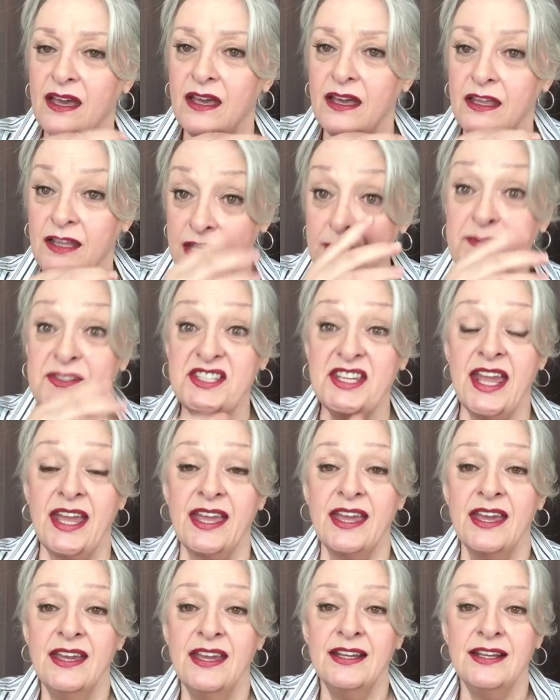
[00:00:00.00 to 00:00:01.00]

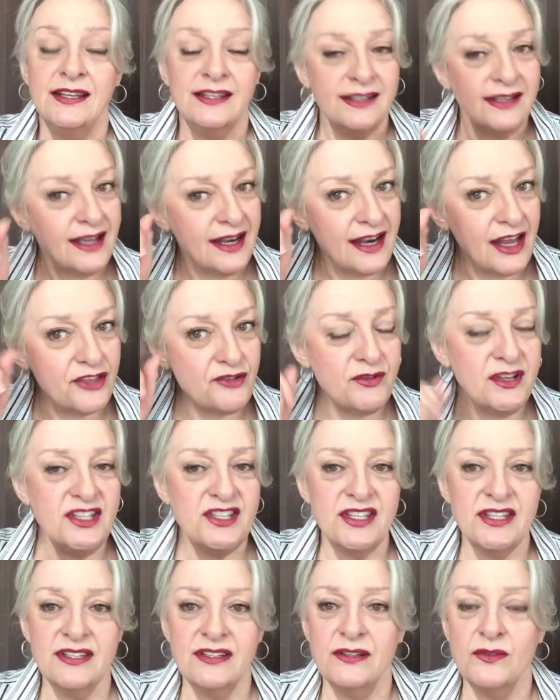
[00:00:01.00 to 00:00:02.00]
lipstick. Another
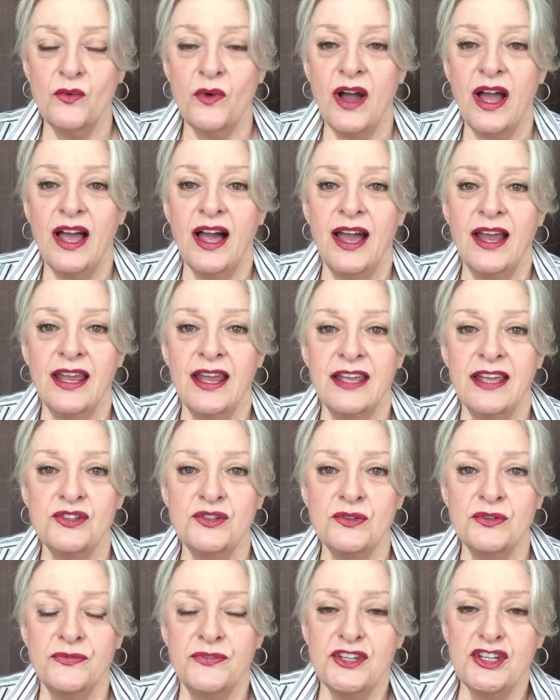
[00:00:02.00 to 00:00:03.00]
reason why I like the
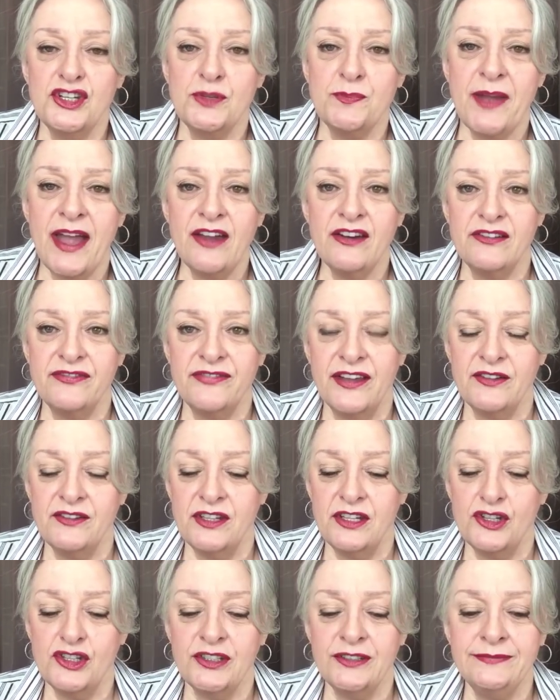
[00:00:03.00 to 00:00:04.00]
dual finish powder
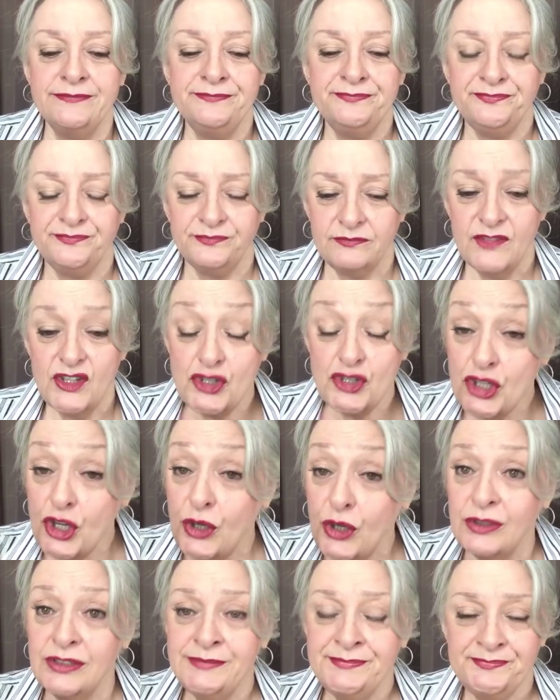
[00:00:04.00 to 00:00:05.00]
foundation.
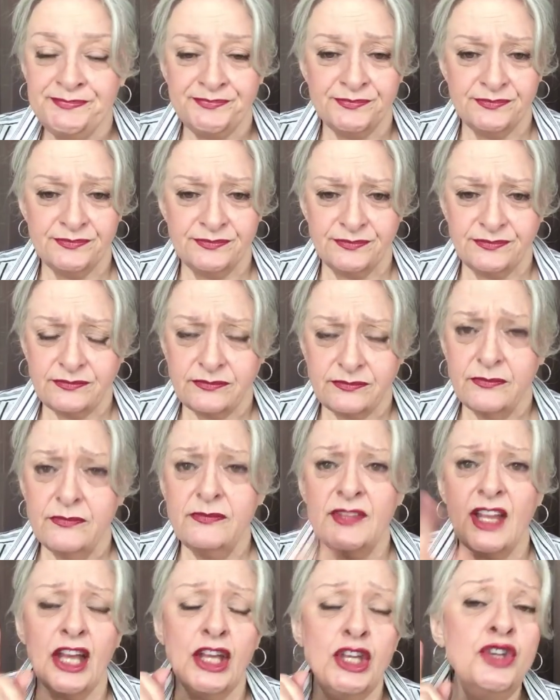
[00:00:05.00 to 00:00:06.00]
So,
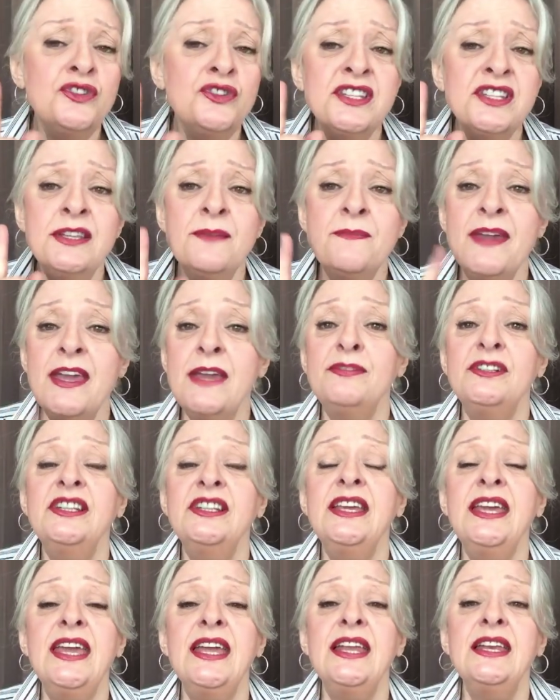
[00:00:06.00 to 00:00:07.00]
using the
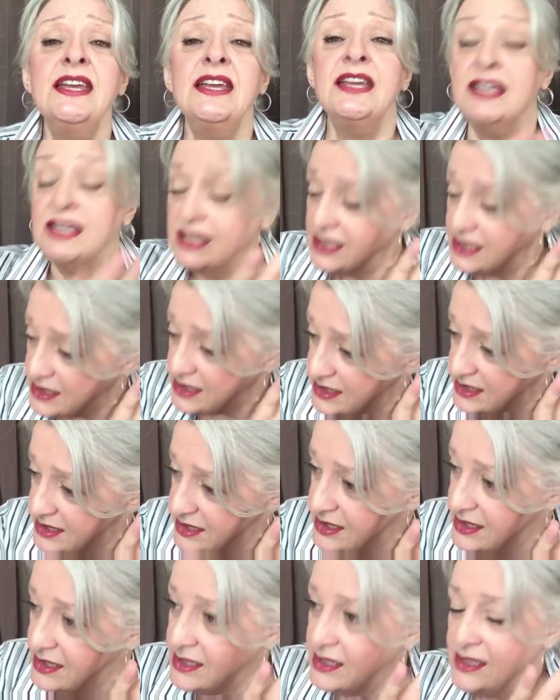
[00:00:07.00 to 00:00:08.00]
Maybelline,
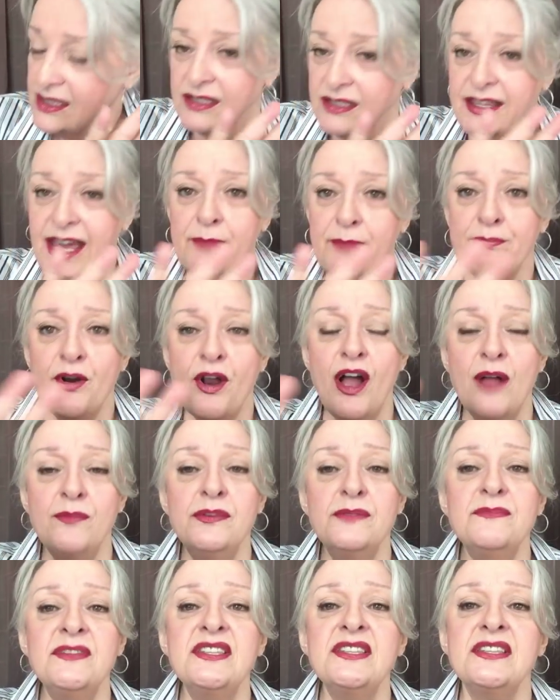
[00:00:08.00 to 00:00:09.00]
that
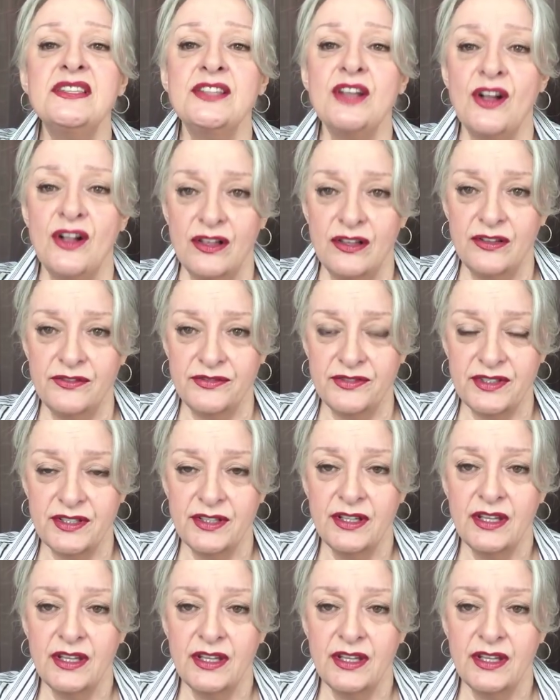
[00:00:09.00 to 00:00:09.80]
problem is solved.